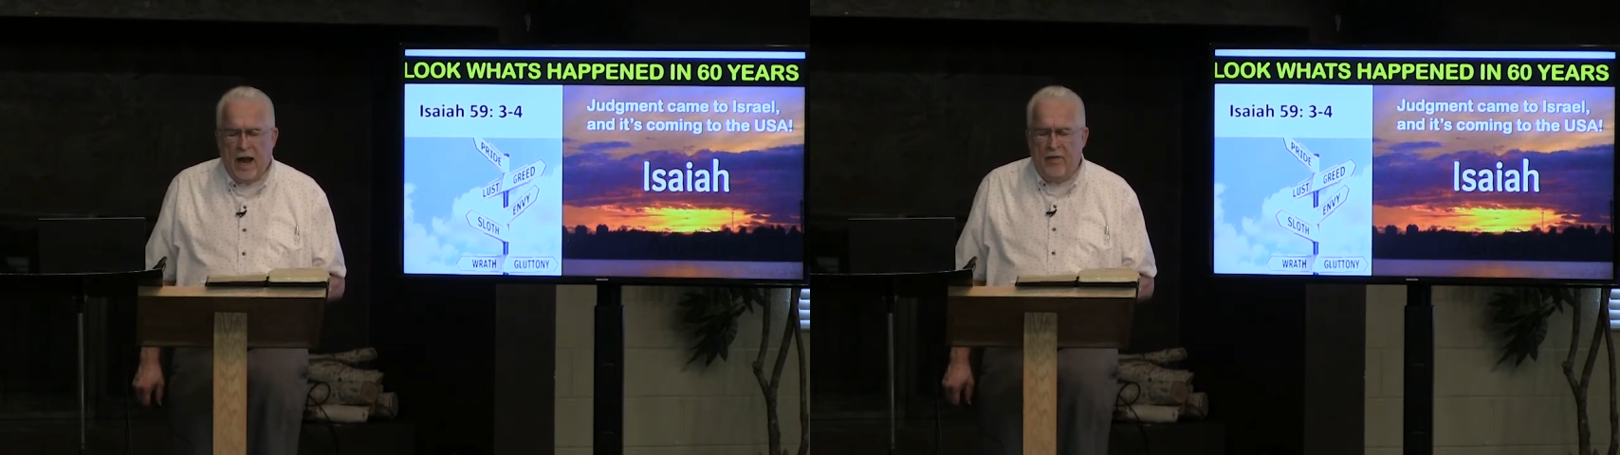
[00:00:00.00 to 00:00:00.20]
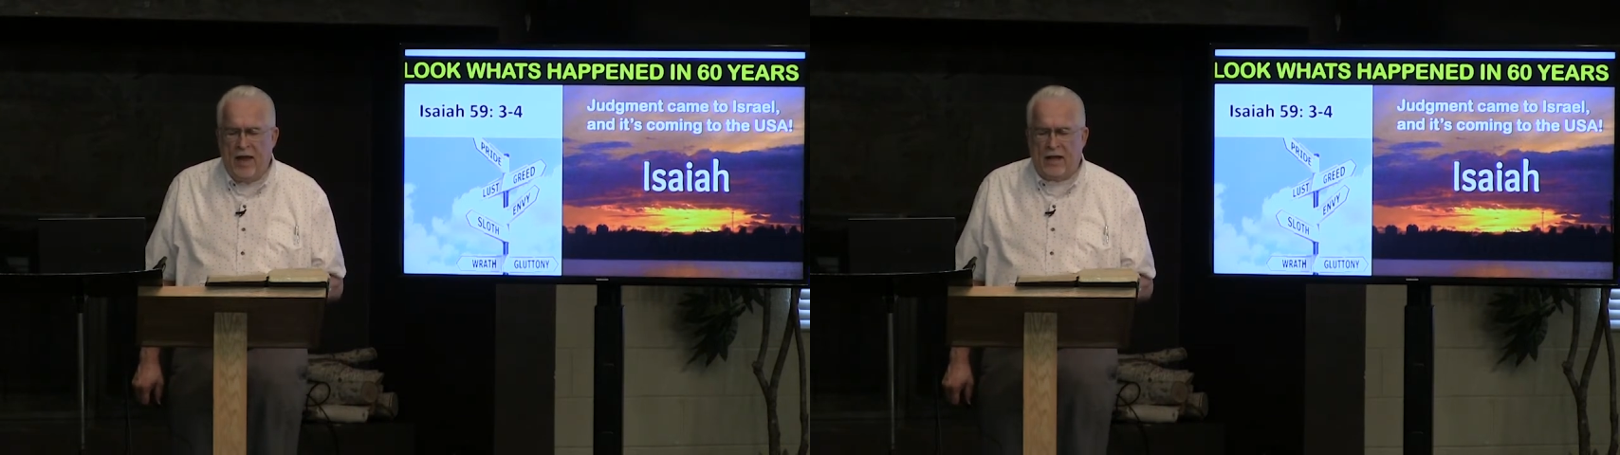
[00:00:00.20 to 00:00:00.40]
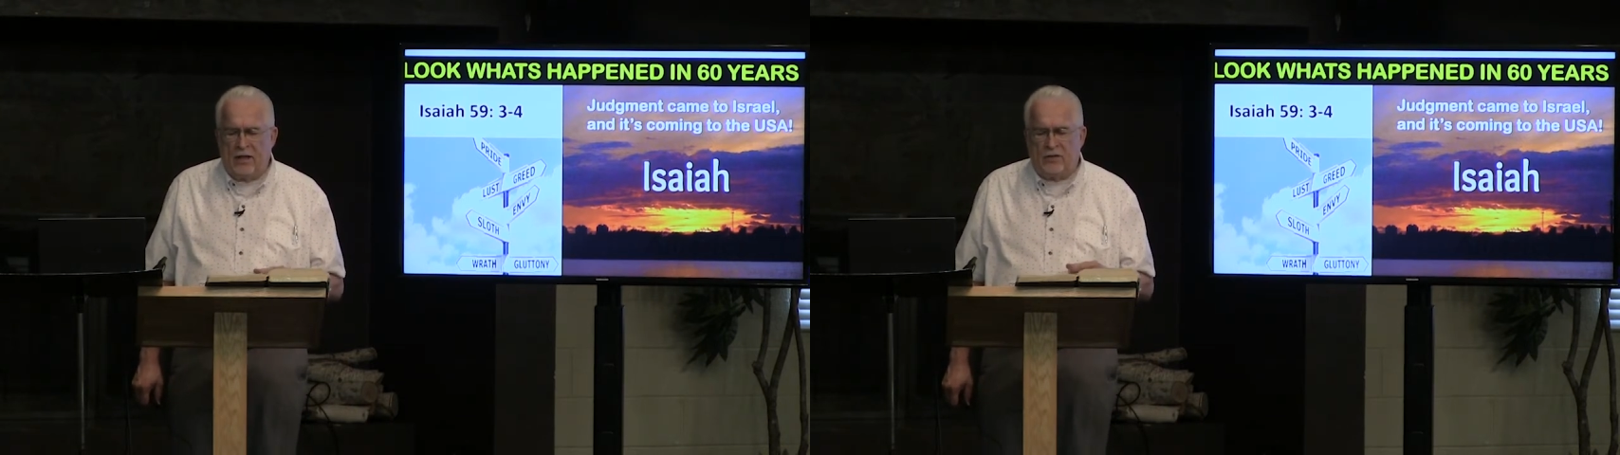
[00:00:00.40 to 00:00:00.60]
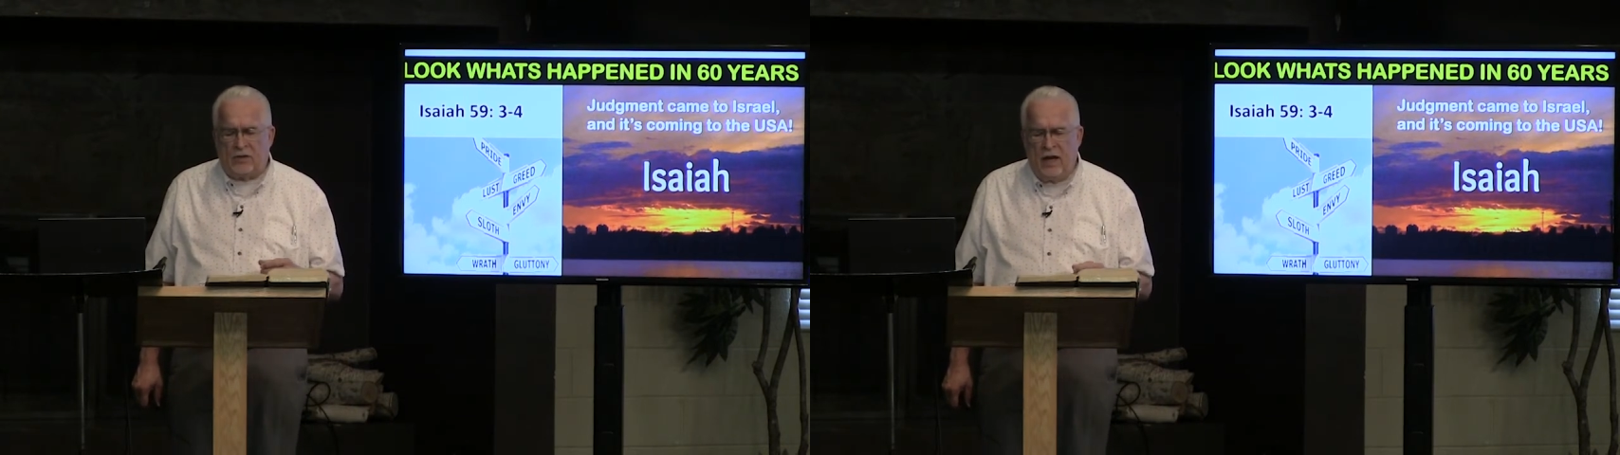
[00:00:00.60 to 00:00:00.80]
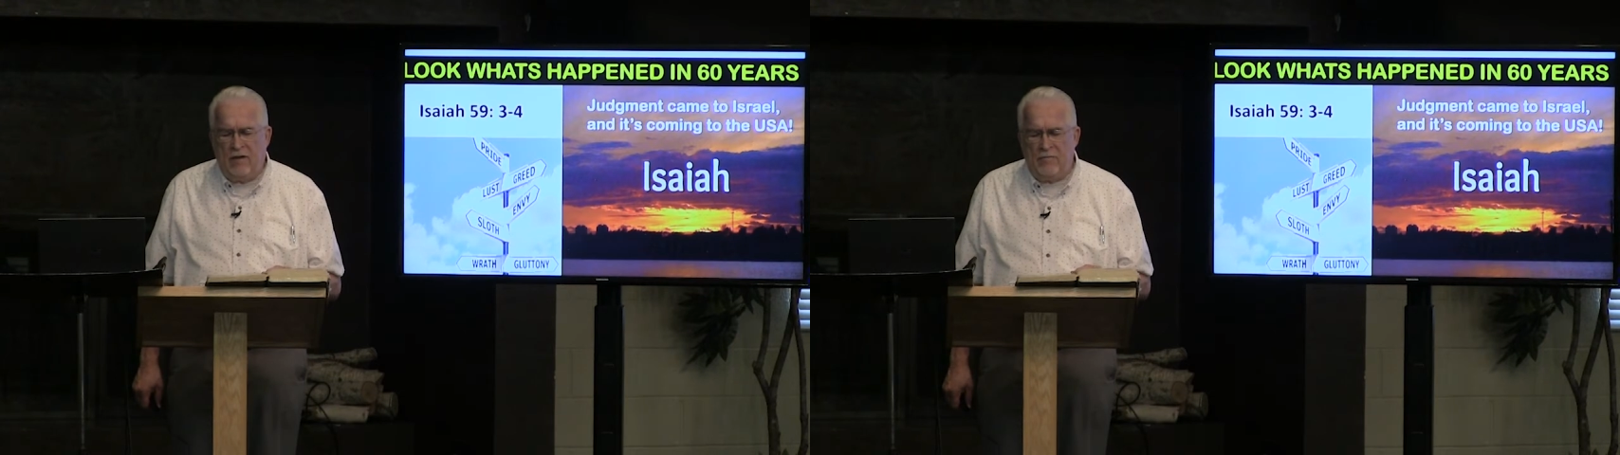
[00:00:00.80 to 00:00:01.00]
And they
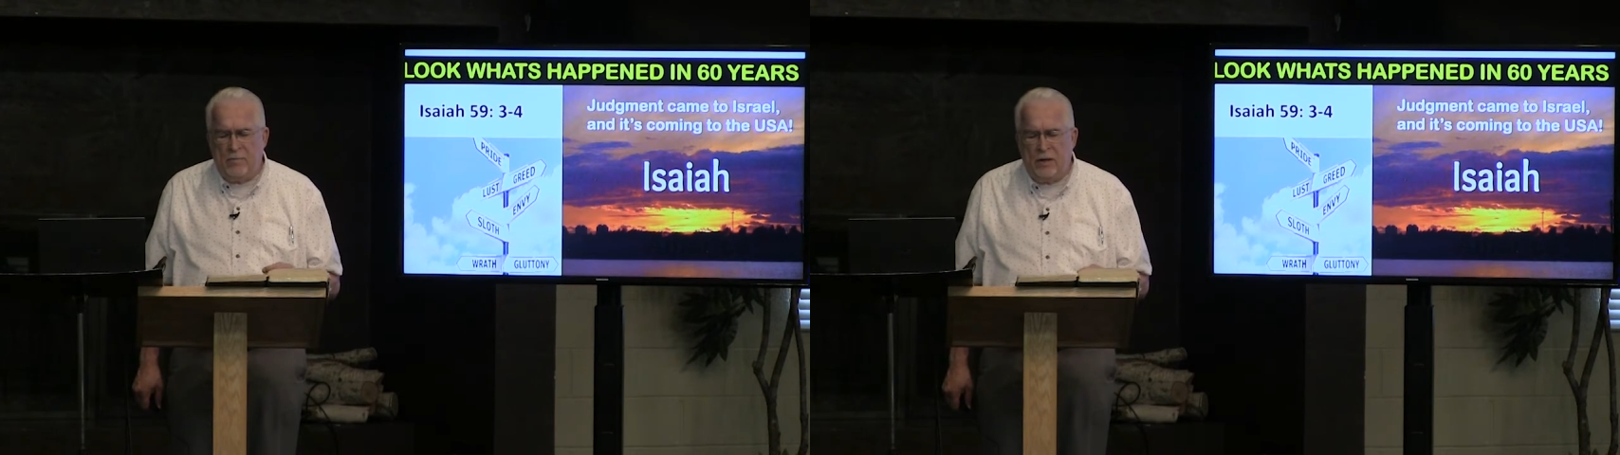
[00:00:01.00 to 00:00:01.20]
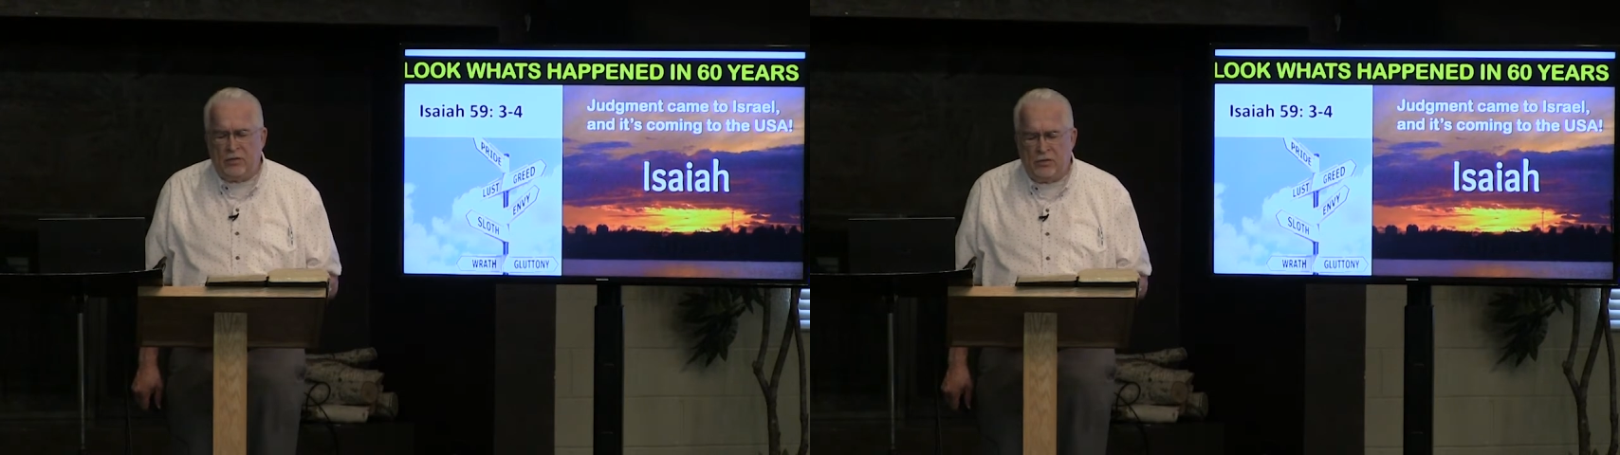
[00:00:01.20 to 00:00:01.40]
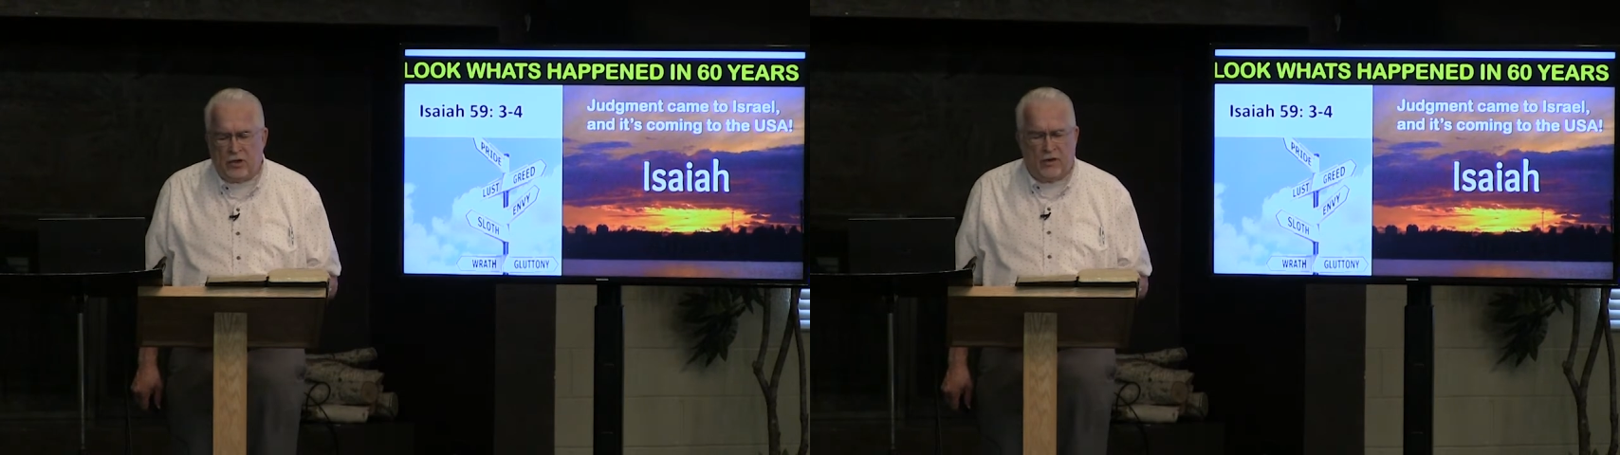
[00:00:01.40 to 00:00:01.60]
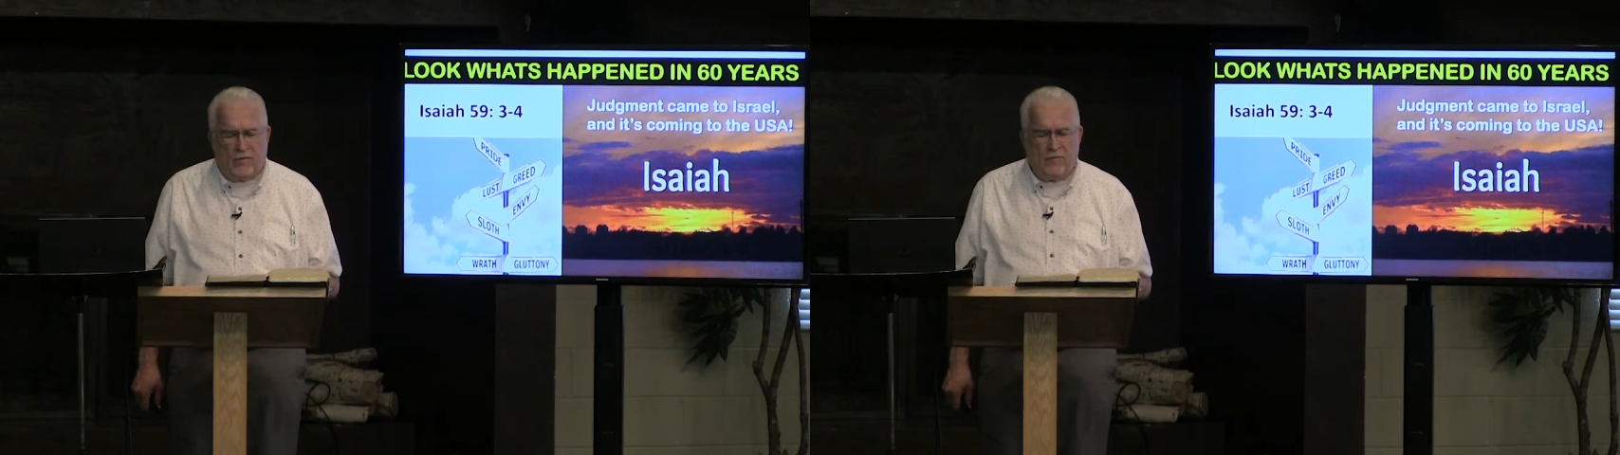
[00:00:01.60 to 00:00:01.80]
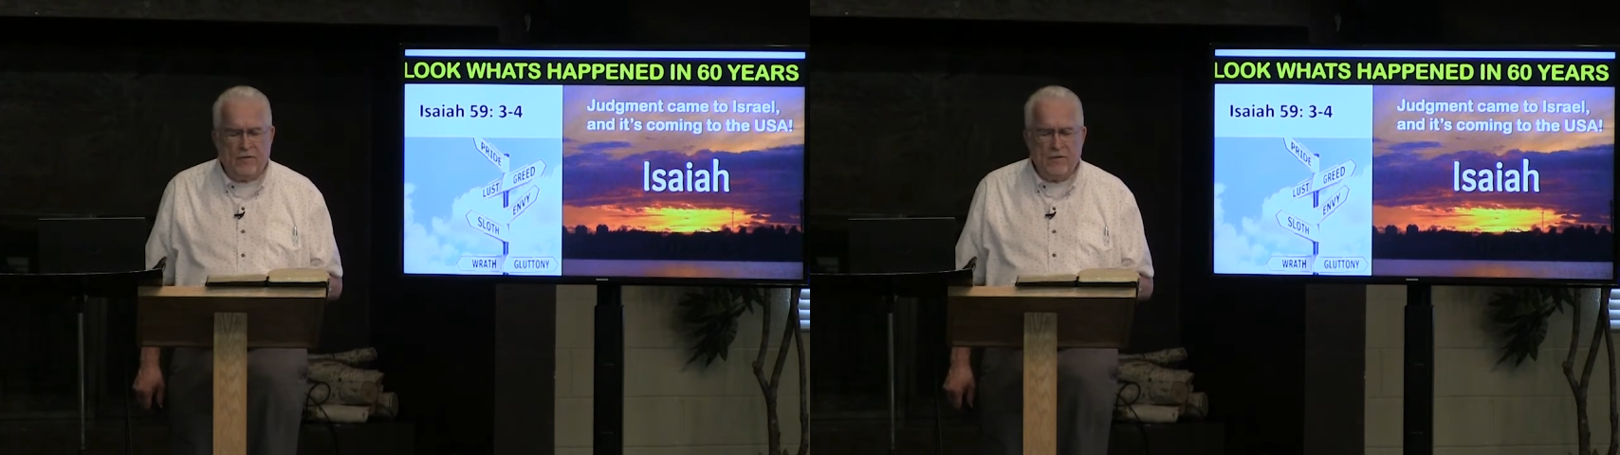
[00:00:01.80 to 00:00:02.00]
conceive mischief,